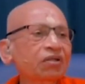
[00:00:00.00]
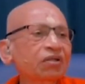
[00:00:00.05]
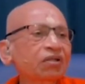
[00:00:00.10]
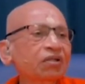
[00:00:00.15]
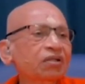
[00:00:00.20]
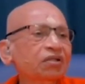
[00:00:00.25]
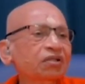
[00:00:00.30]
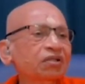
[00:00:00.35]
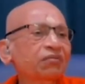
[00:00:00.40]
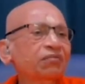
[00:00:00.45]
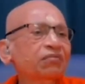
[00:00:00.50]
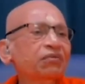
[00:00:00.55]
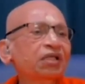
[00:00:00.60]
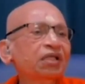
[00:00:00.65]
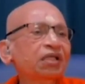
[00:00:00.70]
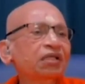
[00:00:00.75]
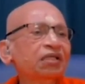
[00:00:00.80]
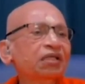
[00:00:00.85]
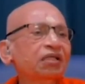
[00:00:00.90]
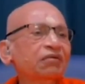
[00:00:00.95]
some
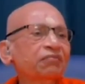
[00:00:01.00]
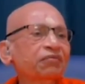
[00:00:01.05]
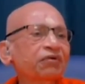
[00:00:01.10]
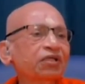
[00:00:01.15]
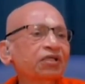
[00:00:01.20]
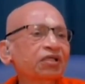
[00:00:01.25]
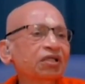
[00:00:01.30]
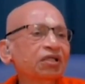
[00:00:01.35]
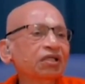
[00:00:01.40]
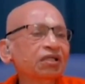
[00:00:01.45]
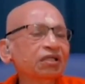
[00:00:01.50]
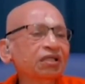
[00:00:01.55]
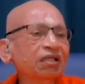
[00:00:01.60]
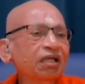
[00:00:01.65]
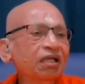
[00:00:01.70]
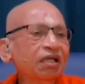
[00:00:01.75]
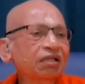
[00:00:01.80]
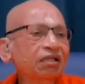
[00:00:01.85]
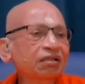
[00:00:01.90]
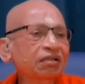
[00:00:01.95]
thinking person
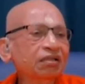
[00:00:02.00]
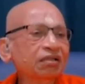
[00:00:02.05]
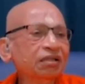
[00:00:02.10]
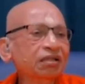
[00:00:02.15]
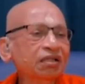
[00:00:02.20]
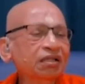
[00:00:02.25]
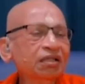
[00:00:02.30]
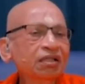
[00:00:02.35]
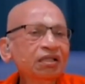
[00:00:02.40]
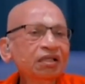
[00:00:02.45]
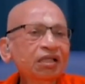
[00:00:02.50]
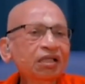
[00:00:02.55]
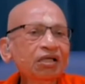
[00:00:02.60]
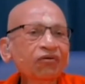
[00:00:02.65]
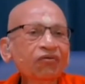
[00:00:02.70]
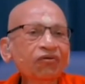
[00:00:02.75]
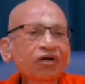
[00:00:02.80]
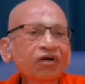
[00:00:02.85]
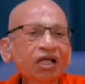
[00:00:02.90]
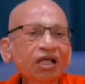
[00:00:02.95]
realizes that, hey,
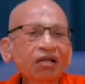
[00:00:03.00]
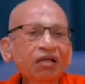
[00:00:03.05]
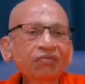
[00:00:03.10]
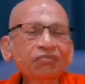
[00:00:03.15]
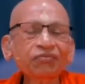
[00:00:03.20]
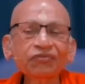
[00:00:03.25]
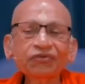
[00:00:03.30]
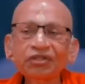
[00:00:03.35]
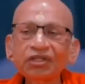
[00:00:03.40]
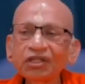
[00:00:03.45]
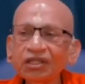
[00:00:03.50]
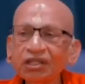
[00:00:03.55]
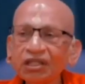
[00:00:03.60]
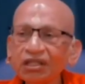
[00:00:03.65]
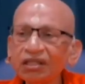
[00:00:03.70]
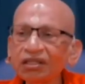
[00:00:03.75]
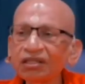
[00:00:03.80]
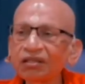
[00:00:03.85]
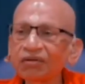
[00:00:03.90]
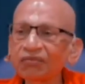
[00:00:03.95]
what I am
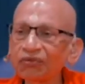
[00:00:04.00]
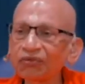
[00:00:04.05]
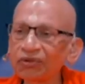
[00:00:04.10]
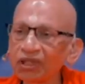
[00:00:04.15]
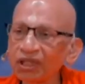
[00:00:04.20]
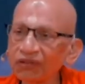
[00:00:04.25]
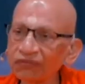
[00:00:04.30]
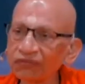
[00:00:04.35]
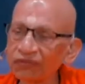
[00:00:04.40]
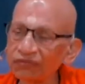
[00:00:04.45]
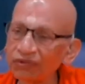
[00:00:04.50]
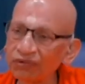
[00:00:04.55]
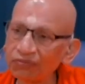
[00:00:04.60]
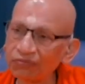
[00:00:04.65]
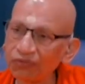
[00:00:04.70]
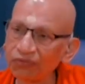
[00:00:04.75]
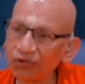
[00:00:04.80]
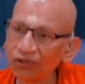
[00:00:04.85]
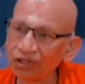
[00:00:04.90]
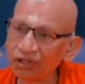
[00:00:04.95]
seeking is amrutattvam,
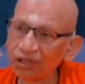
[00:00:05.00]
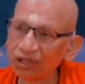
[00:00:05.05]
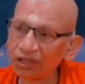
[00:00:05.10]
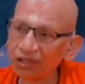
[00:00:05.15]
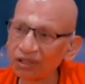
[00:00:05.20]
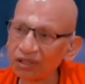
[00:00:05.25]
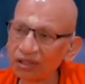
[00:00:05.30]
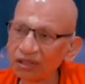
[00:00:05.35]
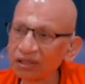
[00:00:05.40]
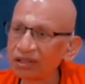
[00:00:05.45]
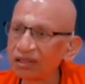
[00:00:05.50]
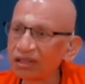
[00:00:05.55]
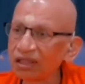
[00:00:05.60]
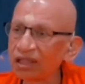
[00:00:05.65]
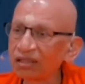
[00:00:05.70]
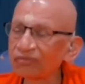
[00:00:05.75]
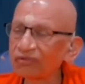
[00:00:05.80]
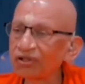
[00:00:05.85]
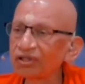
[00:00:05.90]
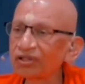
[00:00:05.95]
immortality.
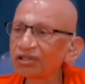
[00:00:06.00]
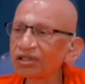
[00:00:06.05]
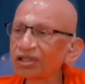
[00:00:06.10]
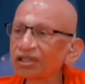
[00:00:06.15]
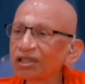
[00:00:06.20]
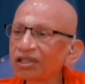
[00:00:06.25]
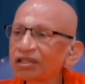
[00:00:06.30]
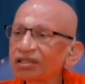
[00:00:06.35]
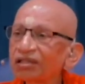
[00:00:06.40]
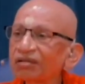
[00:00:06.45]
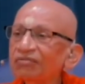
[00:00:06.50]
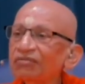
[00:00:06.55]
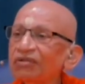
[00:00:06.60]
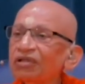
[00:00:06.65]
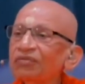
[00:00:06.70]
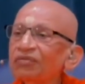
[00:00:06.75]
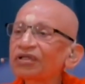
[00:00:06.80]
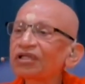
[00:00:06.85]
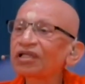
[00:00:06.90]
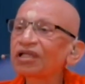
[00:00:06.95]
I am not seeking some
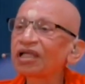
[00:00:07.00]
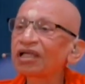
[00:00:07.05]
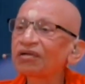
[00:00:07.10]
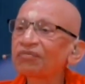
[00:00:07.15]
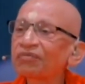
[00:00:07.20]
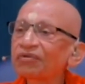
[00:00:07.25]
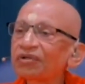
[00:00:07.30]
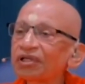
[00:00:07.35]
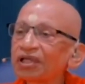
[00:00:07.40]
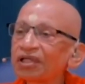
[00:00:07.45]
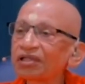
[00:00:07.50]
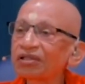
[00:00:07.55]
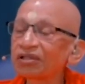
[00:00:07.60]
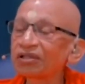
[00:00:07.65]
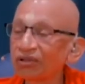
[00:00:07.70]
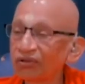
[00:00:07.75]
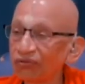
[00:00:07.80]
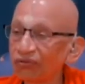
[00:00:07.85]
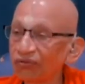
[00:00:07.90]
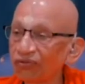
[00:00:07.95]
limited happiness.
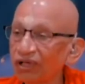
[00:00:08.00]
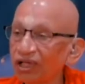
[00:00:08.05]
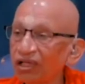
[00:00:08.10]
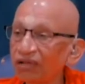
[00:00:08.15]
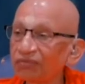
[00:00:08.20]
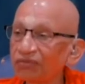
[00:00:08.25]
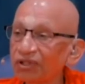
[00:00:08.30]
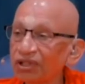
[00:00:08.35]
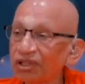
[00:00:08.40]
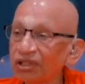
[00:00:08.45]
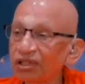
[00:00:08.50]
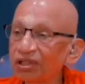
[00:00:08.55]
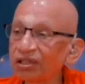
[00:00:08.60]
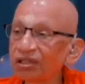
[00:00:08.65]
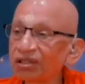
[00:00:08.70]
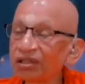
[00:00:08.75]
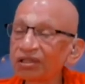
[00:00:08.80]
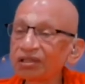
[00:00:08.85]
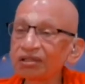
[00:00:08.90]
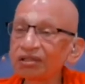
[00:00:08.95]
What I am
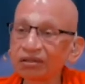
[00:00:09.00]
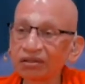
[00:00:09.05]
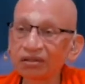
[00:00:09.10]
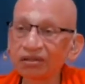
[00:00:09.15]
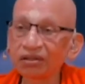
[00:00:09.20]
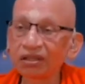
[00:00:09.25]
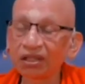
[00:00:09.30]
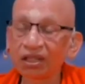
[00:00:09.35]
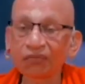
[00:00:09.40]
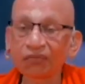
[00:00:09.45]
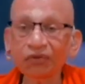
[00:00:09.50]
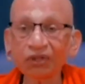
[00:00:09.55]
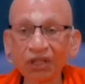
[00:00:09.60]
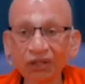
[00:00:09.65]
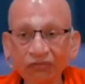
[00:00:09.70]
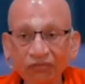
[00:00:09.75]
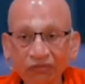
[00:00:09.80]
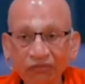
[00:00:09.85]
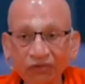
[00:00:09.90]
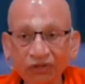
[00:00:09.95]
seeking is
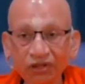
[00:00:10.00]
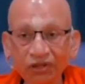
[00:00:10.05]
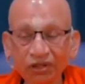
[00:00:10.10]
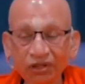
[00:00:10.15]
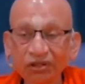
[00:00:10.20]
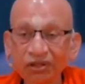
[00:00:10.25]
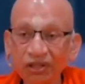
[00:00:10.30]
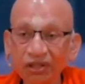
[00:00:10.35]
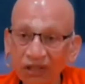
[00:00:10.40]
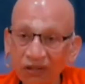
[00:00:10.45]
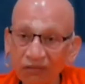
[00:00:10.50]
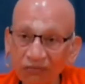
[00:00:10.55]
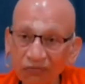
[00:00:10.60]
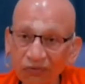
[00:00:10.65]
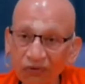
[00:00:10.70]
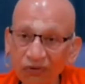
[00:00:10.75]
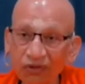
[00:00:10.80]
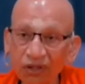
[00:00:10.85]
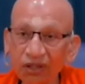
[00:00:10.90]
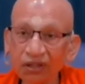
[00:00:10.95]
amrutattvam ichan,
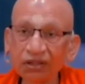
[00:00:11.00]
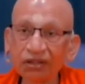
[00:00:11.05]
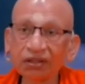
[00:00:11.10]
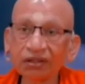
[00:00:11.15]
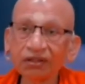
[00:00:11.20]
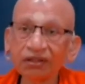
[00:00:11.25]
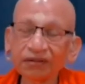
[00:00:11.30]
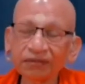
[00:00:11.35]
immortality.